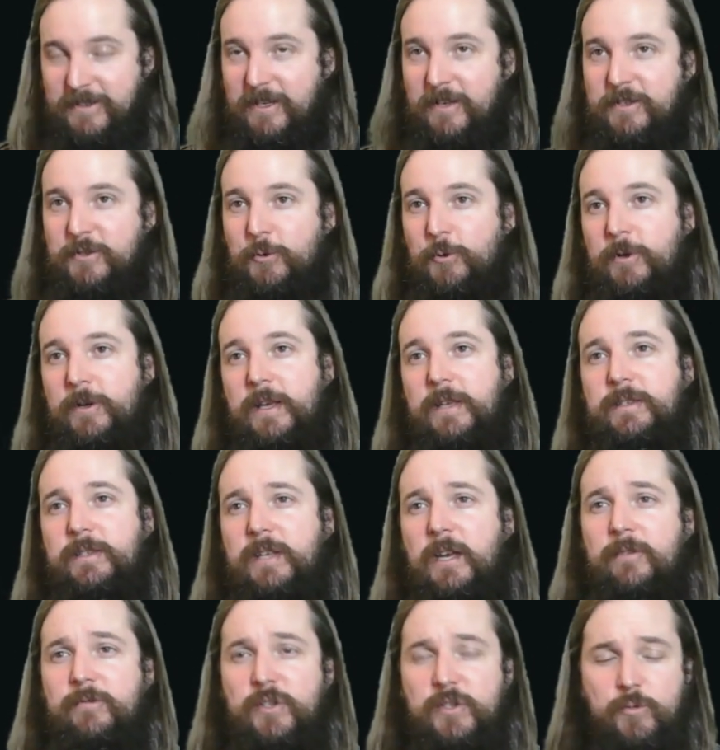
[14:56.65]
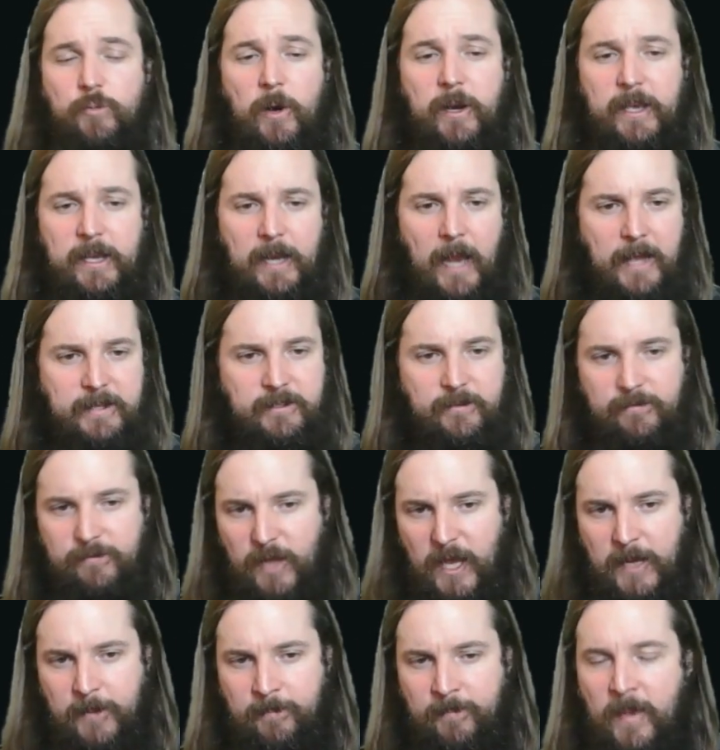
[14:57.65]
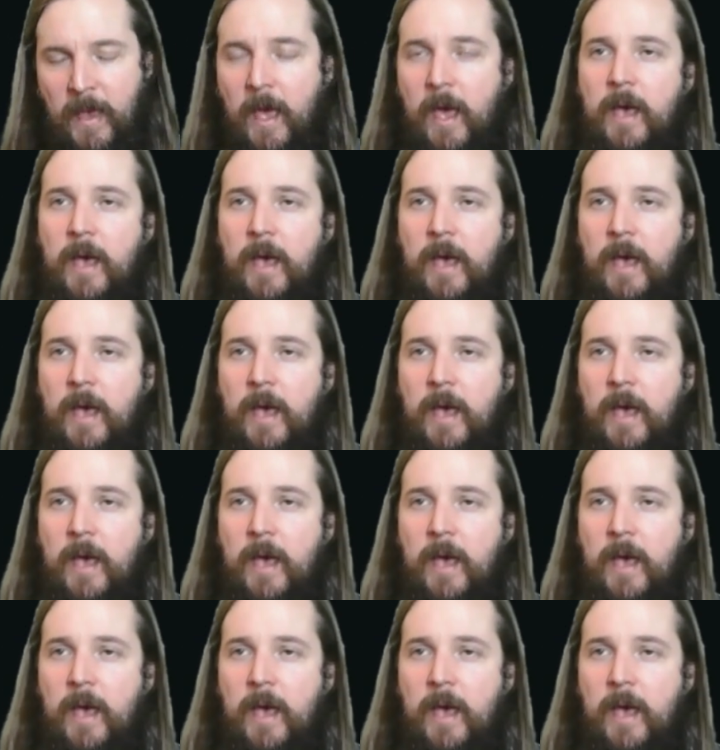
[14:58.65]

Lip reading: Sellsword instead of just running it as a fling.